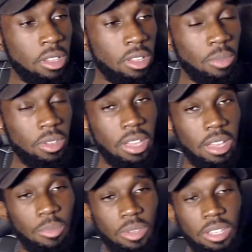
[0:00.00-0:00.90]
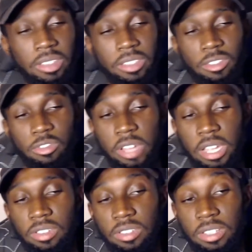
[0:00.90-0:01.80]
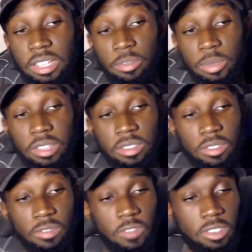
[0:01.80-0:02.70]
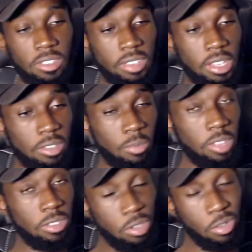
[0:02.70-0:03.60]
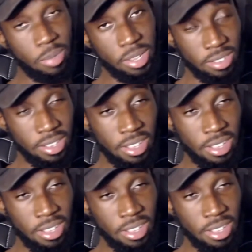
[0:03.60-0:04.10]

But yeah, but let's get to the true action. It's eleven minutes and fifty-six seconds, basically twelve minutes.